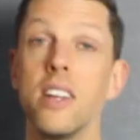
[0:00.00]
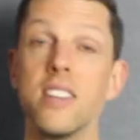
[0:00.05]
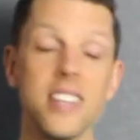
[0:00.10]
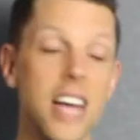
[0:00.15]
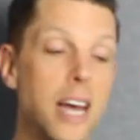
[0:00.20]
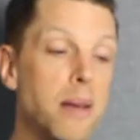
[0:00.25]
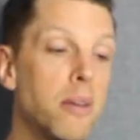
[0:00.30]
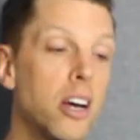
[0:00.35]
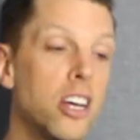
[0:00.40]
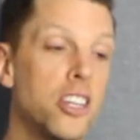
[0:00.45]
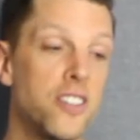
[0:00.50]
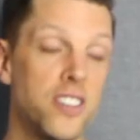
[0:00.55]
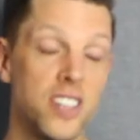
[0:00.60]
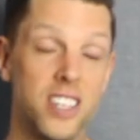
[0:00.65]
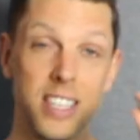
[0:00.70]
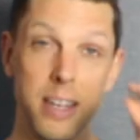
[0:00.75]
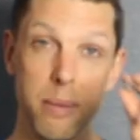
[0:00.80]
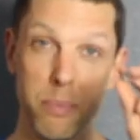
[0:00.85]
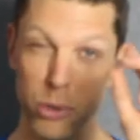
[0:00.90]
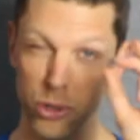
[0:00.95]
the same goes for
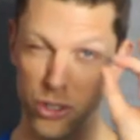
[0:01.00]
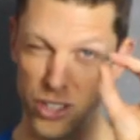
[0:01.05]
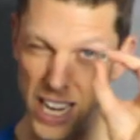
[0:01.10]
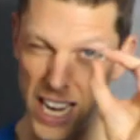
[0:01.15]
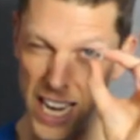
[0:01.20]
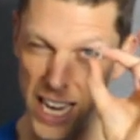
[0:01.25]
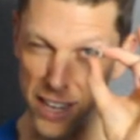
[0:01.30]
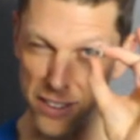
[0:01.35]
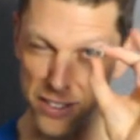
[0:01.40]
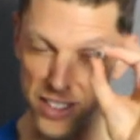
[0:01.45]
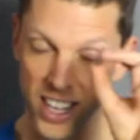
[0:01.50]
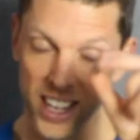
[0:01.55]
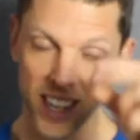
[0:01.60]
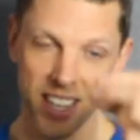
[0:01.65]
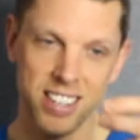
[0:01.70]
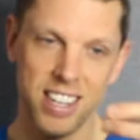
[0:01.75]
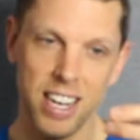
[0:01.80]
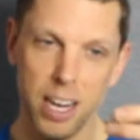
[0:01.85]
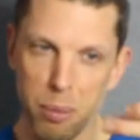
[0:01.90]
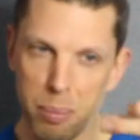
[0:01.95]
cymbal sleeves.
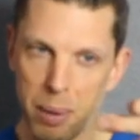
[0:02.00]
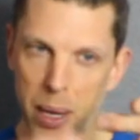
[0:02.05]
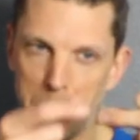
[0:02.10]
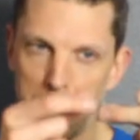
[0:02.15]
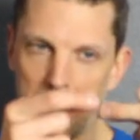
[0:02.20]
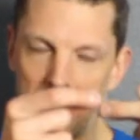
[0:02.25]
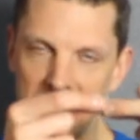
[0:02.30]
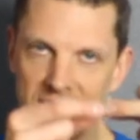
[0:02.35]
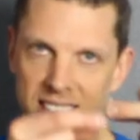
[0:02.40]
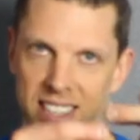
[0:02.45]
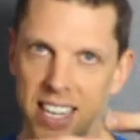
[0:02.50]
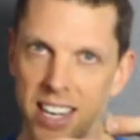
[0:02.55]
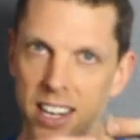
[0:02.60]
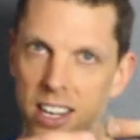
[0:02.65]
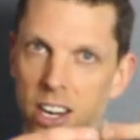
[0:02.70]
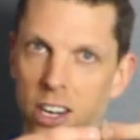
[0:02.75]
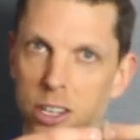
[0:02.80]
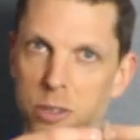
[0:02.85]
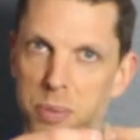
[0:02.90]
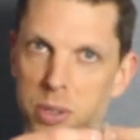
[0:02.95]
It's a little bit of plastic that
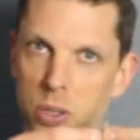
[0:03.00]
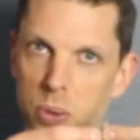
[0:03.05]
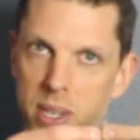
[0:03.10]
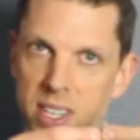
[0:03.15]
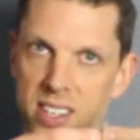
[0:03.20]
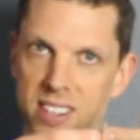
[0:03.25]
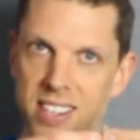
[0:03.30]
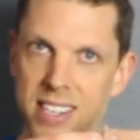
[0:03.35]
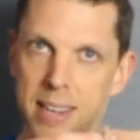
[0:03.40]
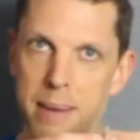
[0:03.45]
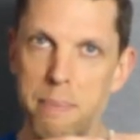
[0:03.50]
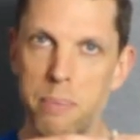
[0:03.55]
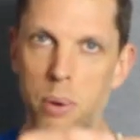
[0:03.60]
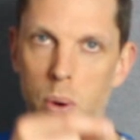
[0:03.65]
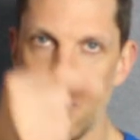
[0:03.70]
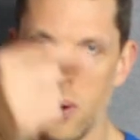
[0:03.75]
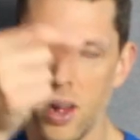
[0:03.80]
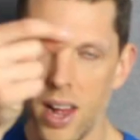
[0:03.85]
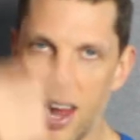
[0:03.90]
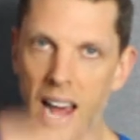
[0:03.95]
goes between the
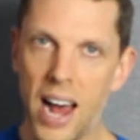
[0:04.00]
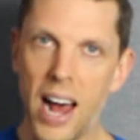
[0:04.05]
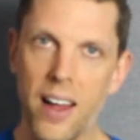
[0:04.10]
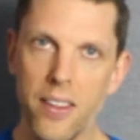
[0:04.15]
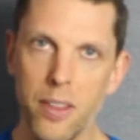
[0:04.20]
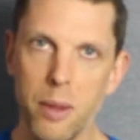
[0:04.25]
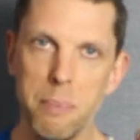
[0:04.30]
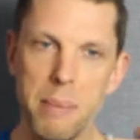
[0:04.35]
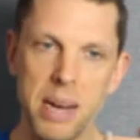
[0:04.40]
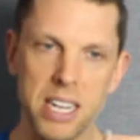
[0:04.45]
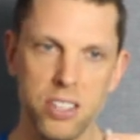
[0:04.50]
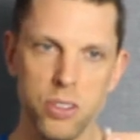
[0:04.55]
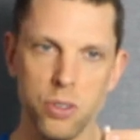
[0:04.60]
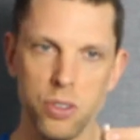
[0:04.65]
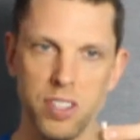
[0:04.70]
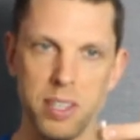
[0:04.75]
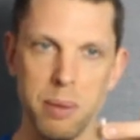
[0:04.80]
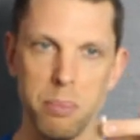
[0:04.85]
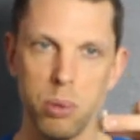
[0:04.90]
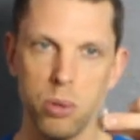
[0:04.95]
cymbal and the metal
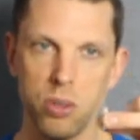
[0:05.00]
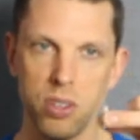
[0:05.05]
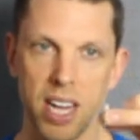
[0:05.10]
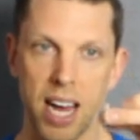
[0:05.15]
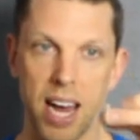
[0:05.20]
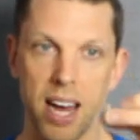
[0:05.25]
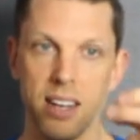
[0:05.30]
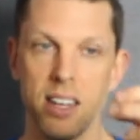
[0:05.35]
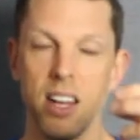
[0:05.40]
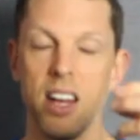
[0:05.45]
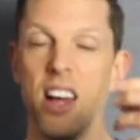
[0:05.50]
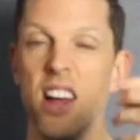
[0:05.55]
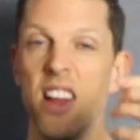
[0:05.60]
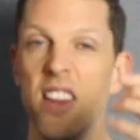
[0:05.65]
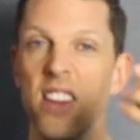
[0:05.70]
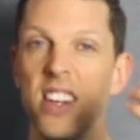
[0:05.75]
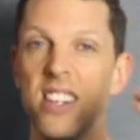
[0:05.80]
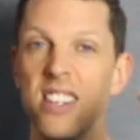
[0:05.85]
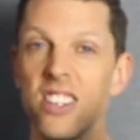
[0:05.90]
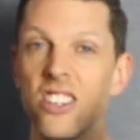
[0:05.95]
cymbal stand.
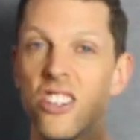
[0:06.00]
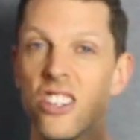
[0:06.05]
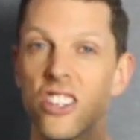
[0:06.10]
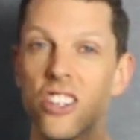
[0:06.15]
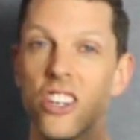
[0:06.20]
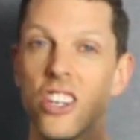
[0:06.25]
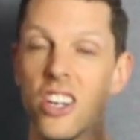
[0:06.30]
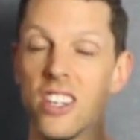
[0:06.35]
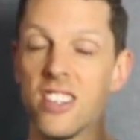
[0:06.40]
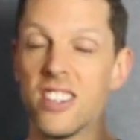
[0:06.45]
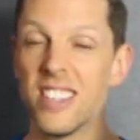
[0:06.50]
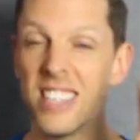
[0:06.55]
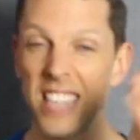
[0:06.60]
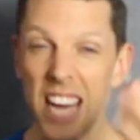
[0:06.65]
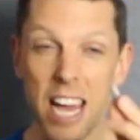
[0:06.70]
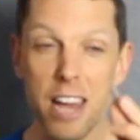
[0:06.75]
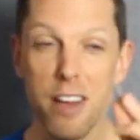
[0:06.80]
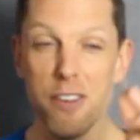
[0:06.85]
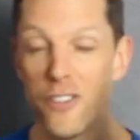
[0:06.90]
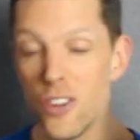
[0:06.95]
This is just going to
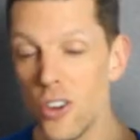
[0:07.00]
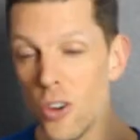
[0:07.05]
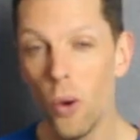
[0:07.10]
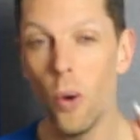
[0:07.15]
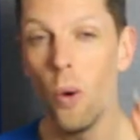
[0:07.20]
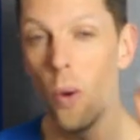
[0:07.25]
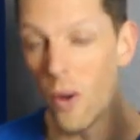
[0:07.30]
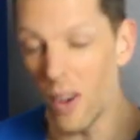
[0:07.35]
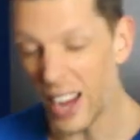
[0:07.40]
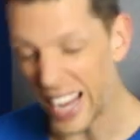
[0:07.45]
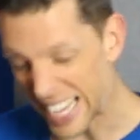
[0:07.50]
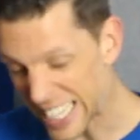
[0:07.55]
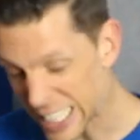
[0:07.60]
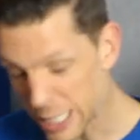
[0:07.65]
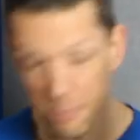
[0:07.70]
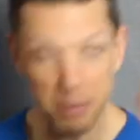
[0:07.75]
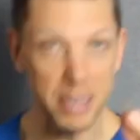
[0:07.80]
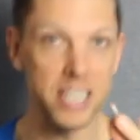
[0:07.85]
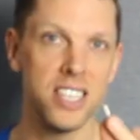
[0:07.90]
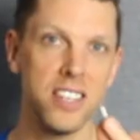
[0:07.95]
save your
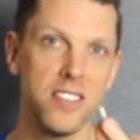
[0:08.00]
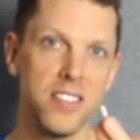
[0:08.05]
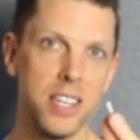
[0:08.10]
expensive